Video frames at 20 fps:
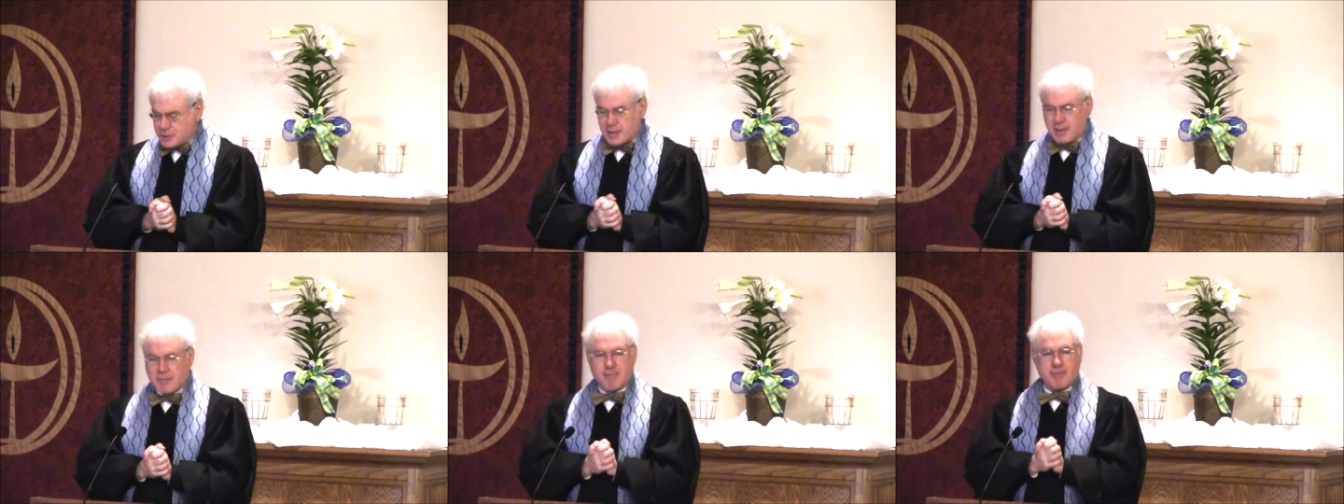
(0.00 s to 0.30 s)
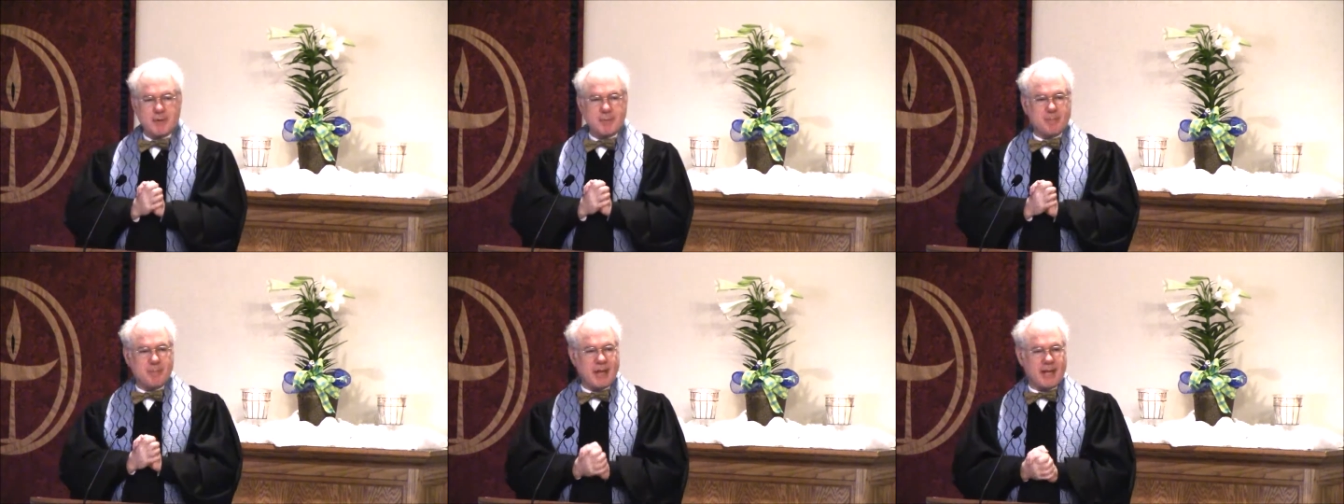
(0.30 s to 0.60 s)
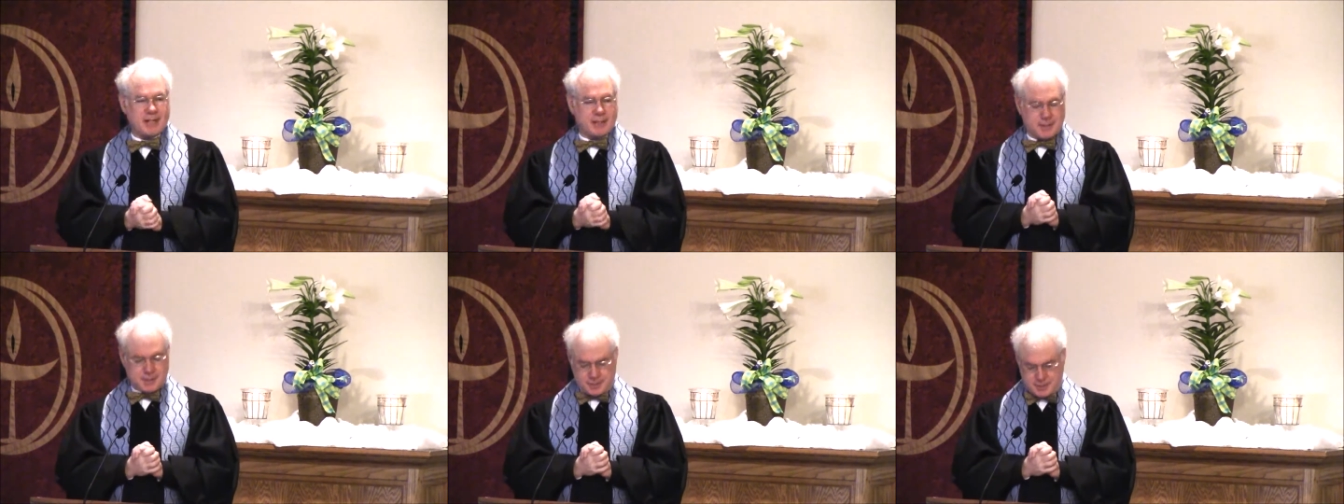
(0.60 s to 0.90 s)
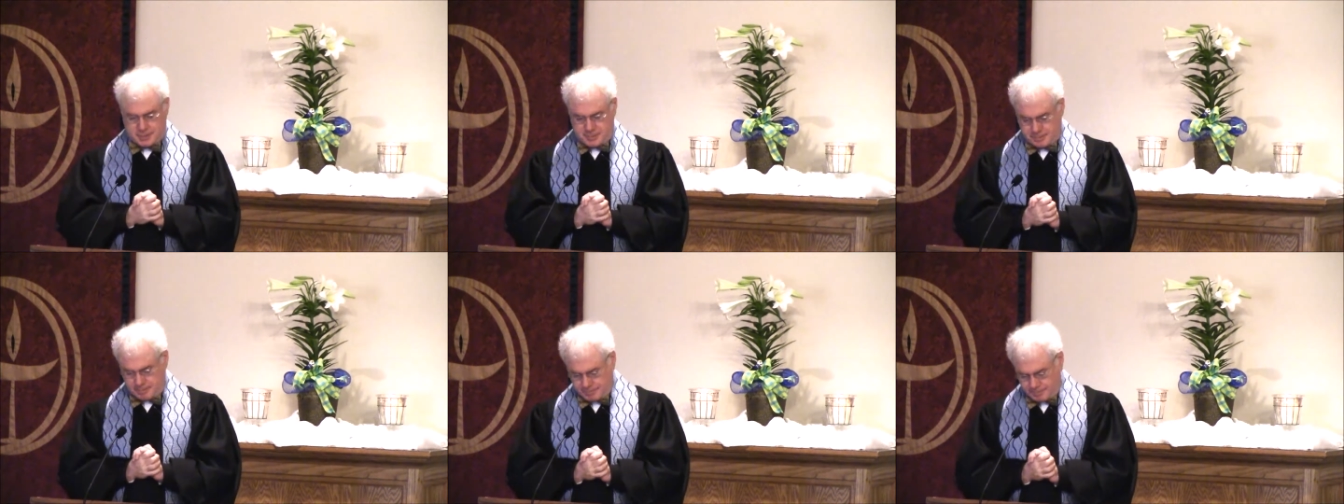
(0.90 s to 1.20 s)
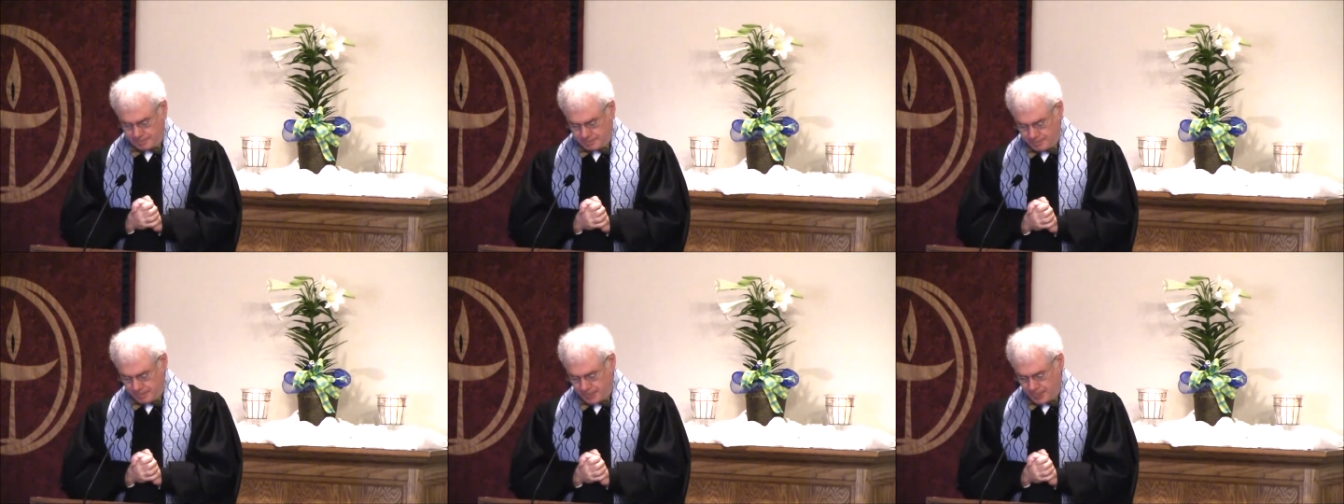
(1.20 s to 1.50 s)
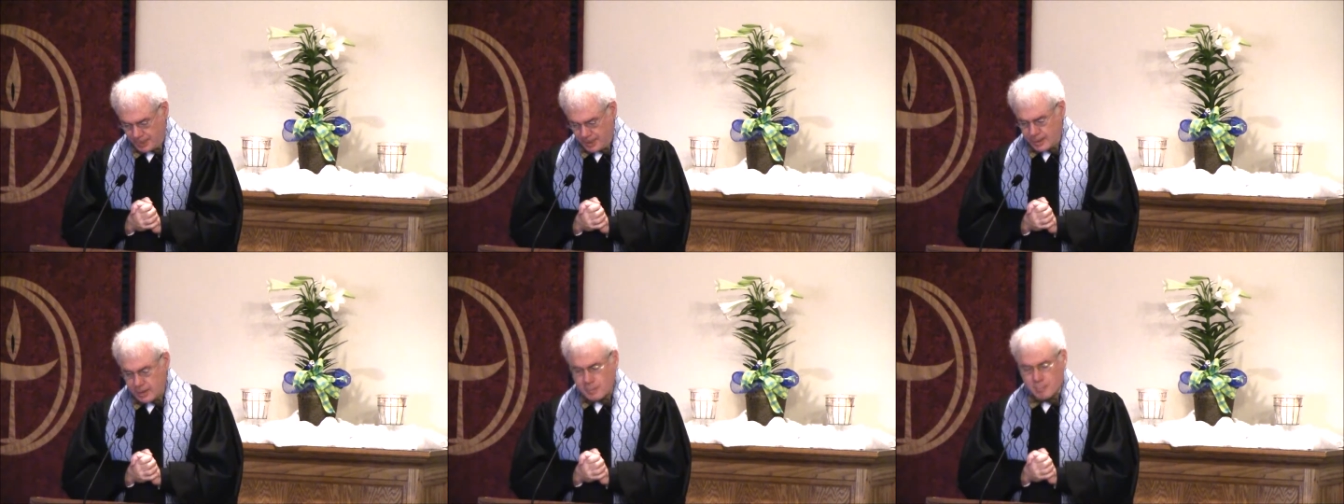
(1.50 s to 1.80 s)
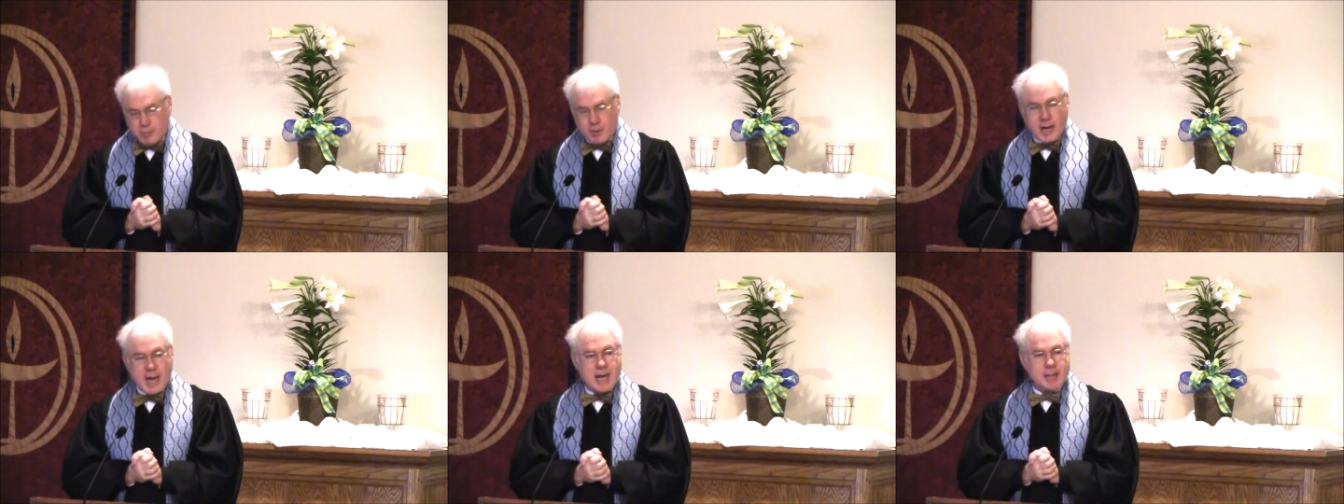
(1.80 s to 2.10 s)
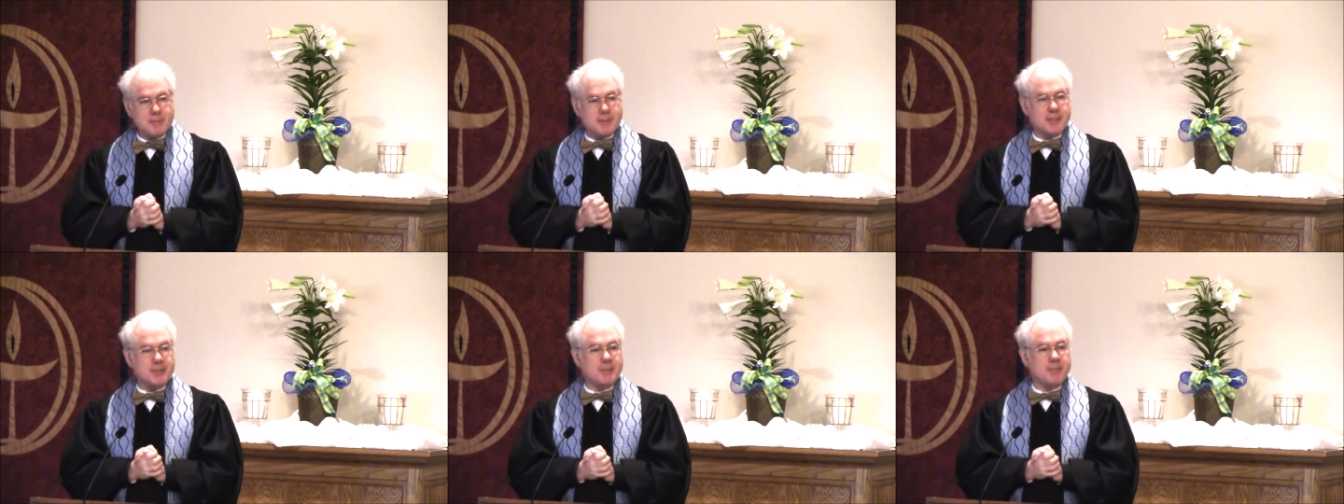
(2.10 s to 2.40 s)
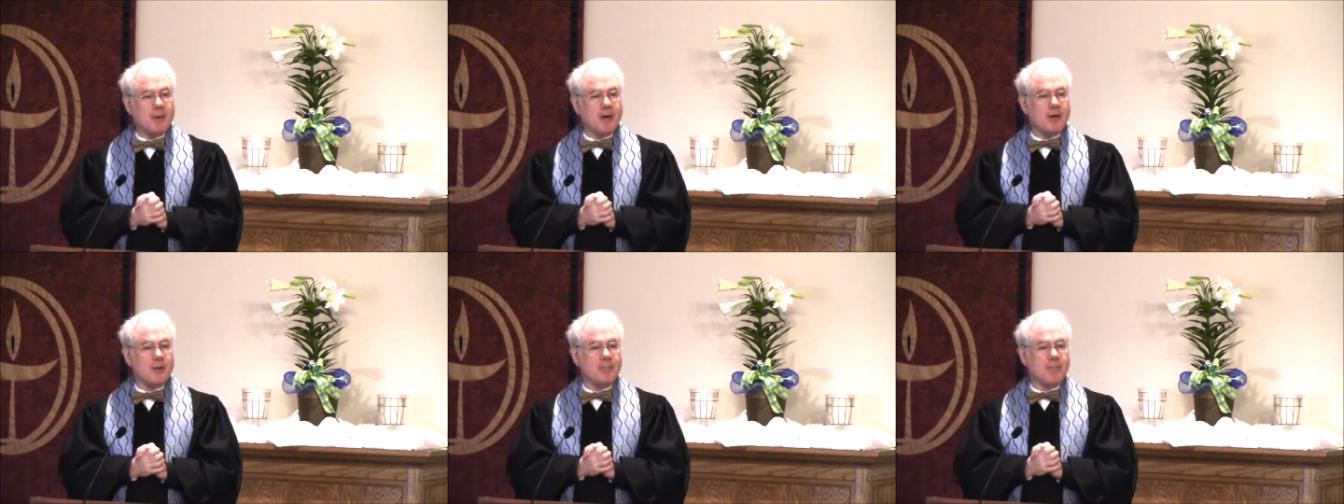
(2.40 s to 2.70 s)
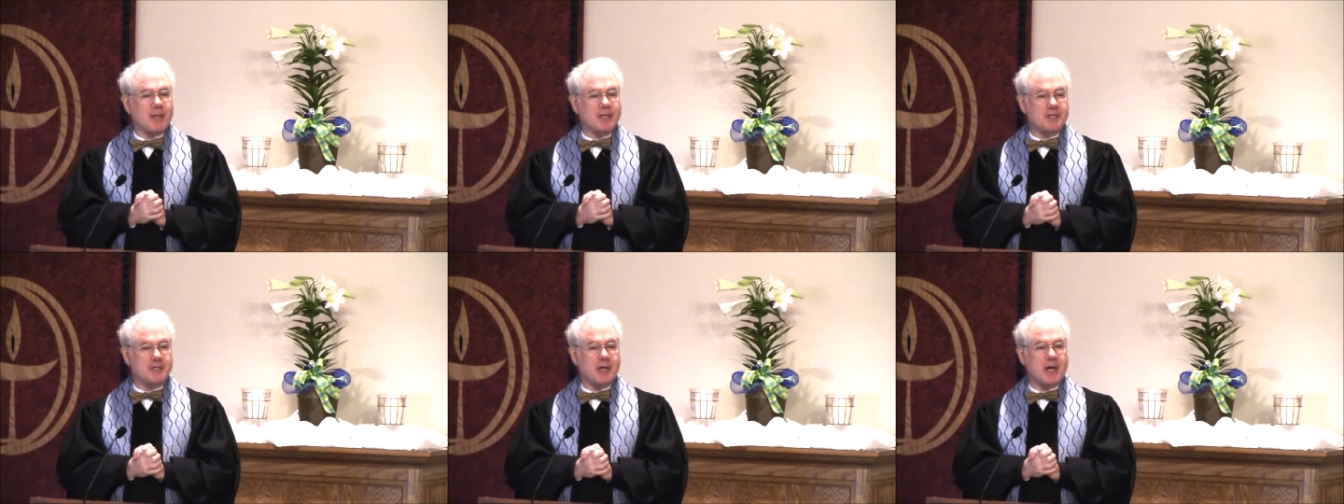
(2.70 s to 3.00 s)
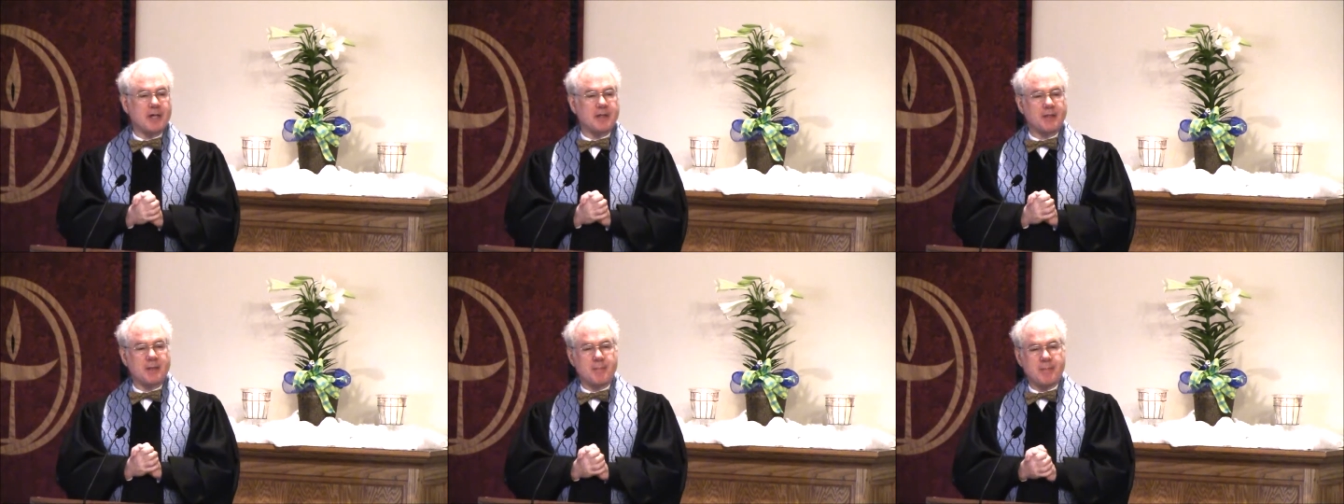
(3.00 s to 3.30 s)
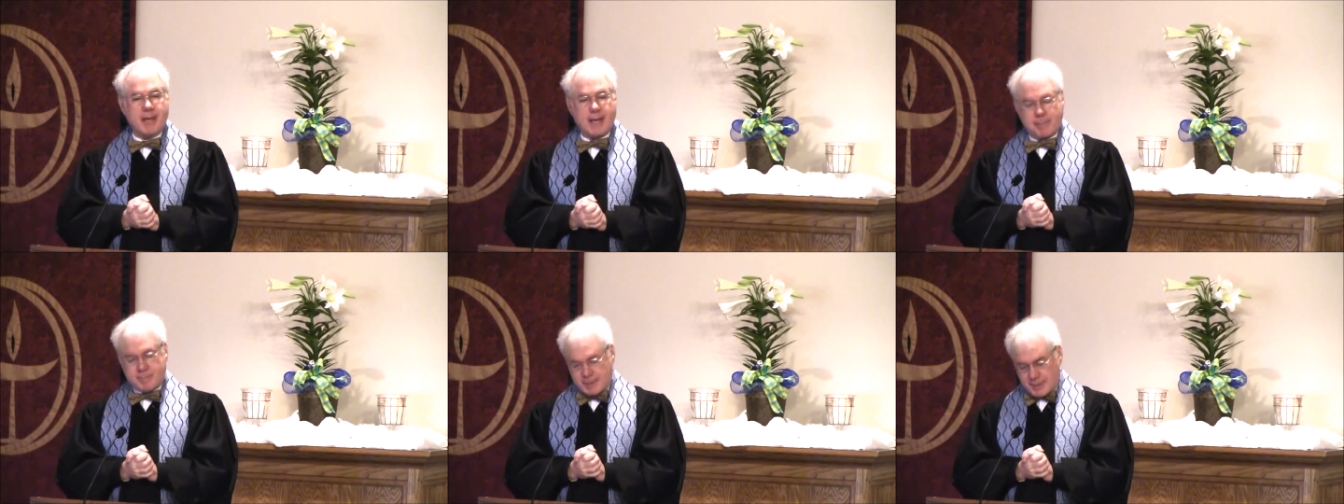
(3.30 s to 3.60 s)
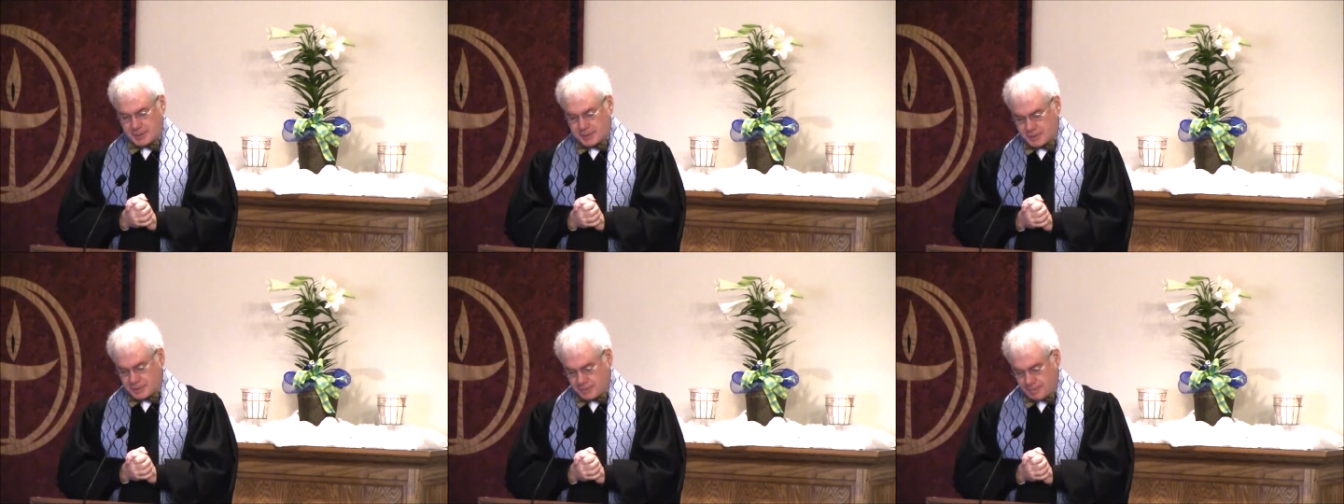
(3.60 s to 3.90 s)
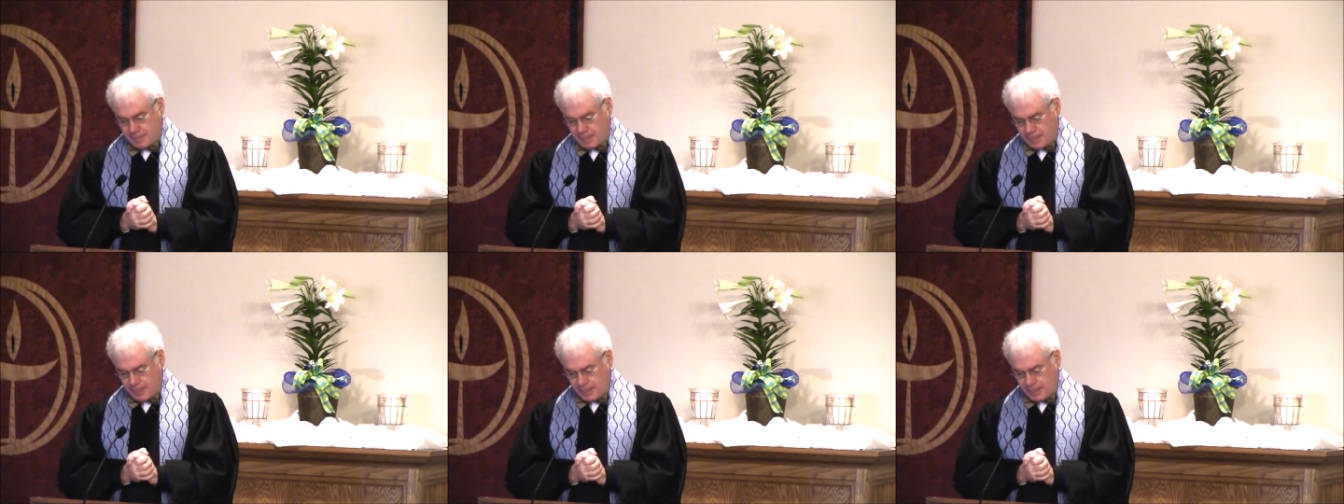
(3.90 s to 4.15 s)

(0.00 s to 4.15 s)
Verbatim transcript: of repentance, perhaps inspired by John the Baptist.